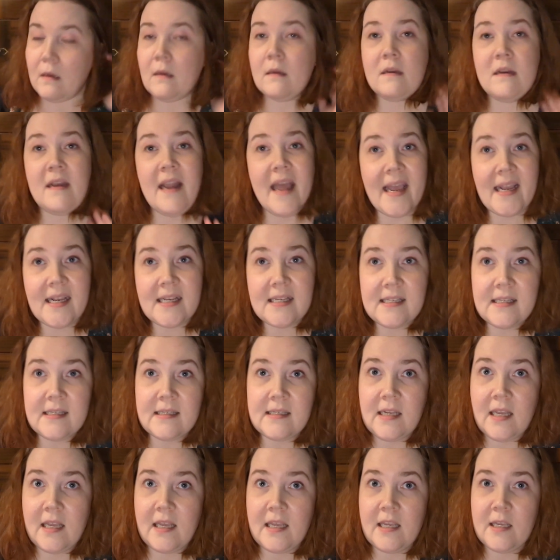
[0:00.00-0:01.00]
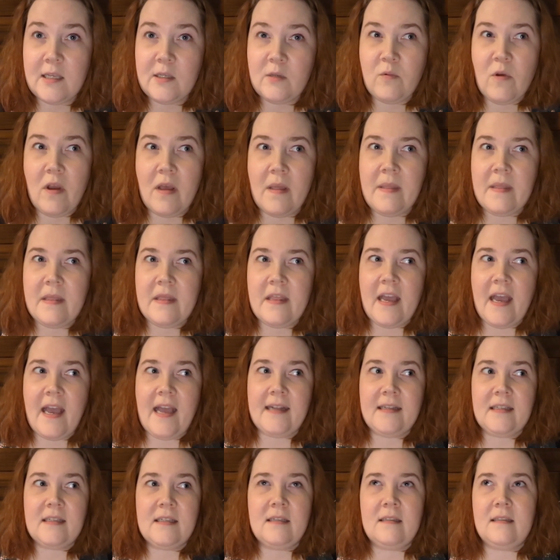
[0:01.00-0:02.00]
Next is one
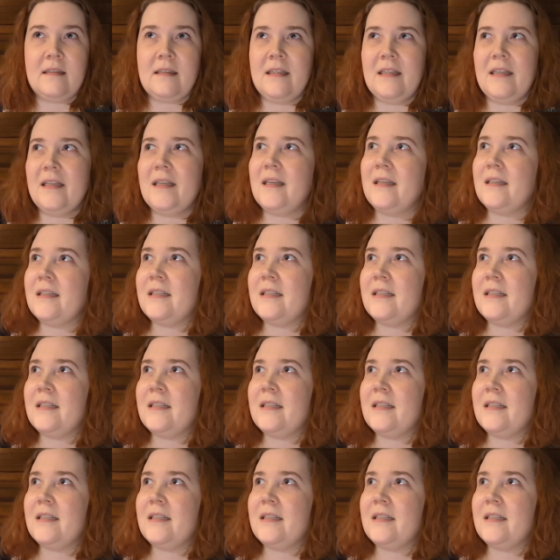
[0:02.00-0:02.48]
that the